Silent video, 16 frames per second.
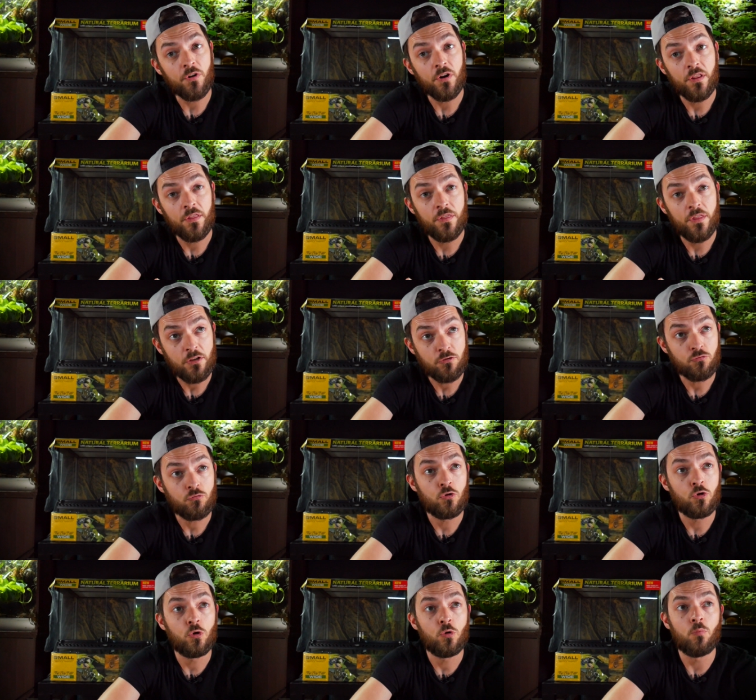for this
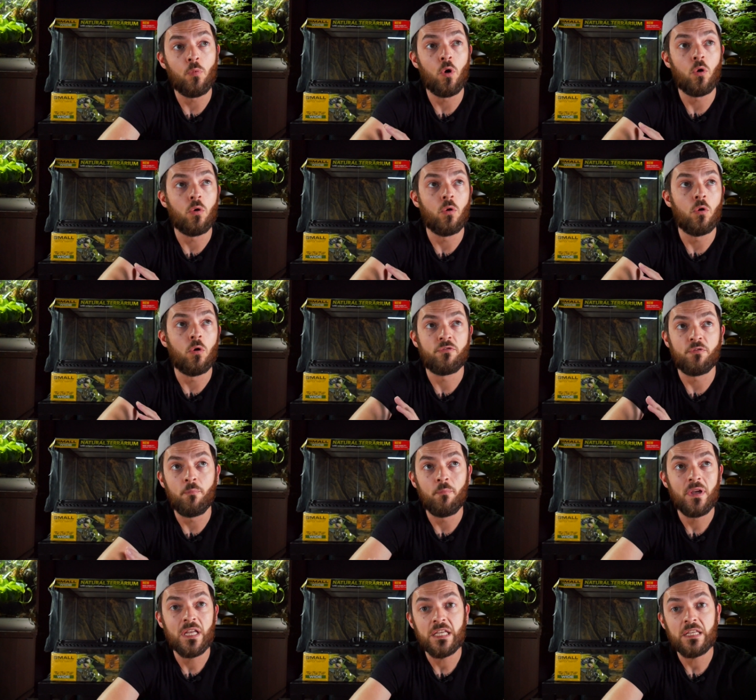room or for
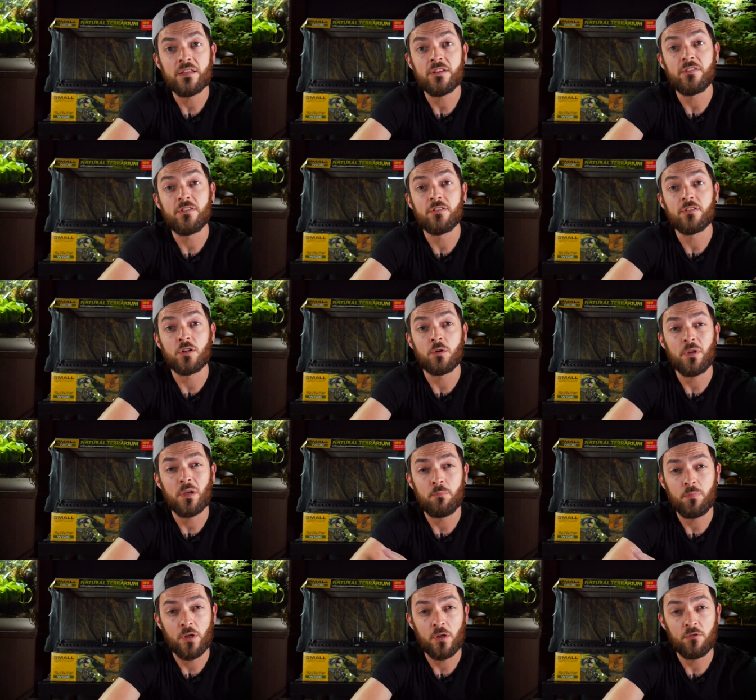me, this is going to
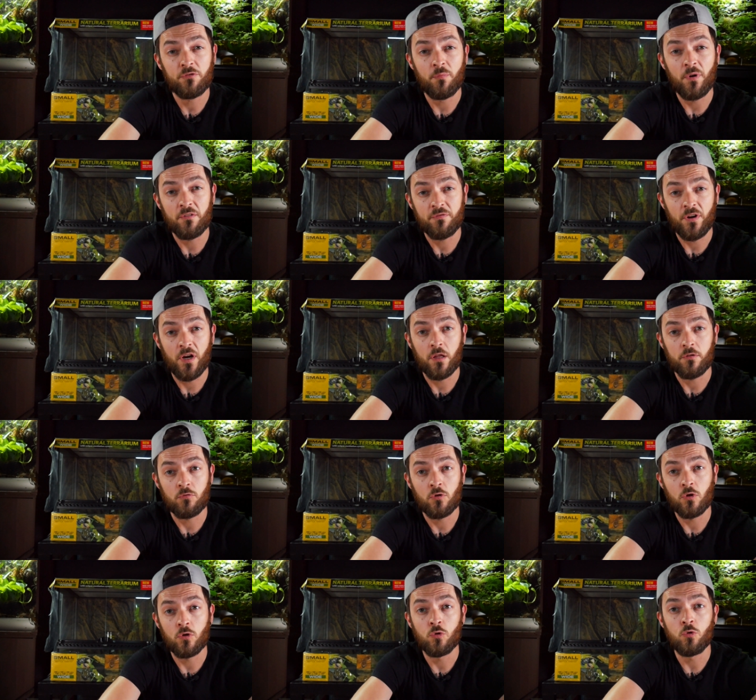be a build for my
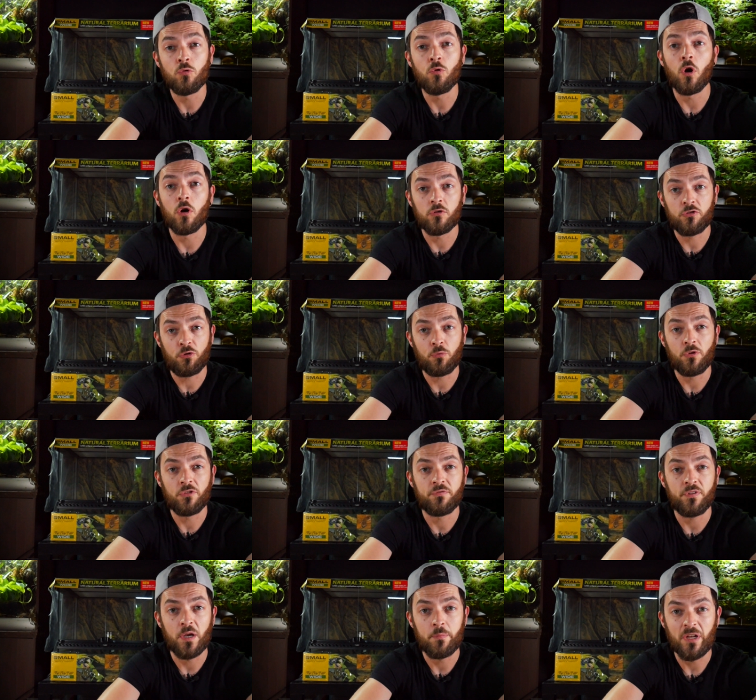father-in-law who also
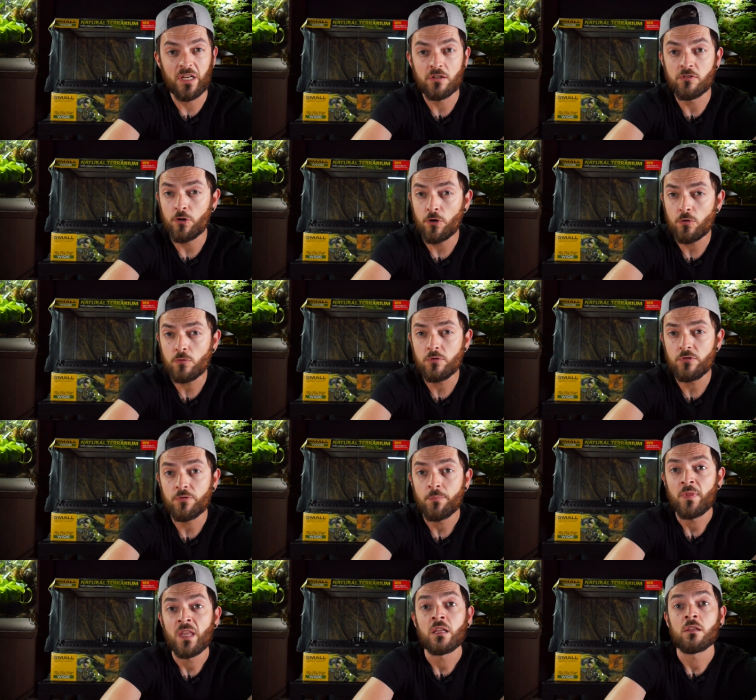wants fire-bellied
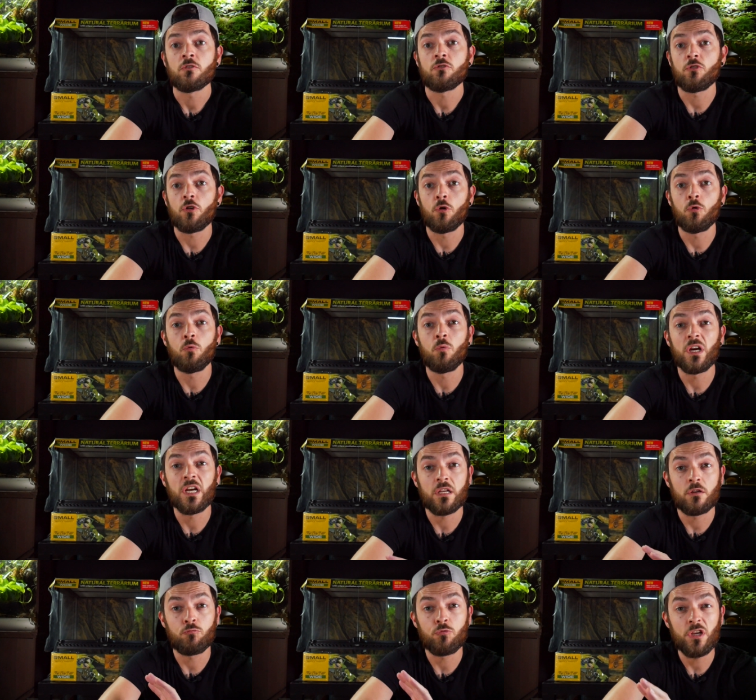toads. So we're
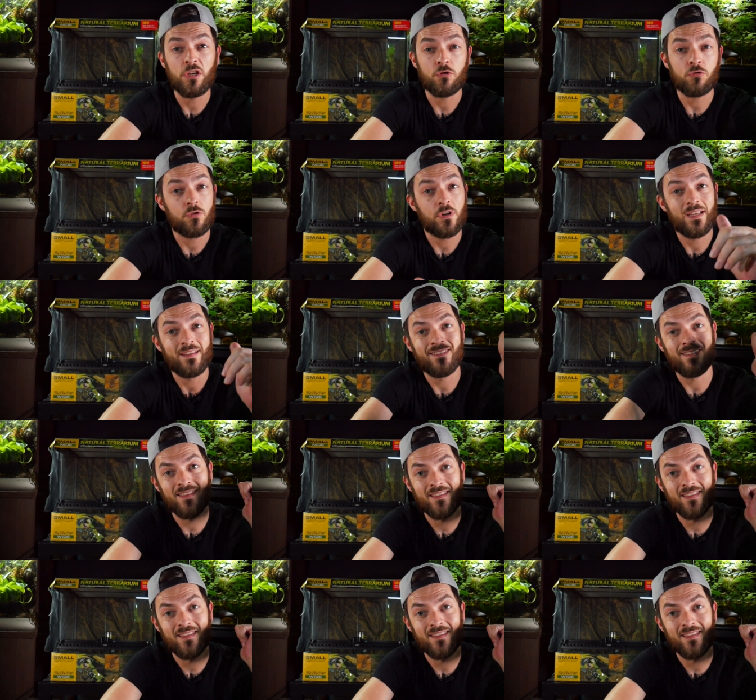going to recreate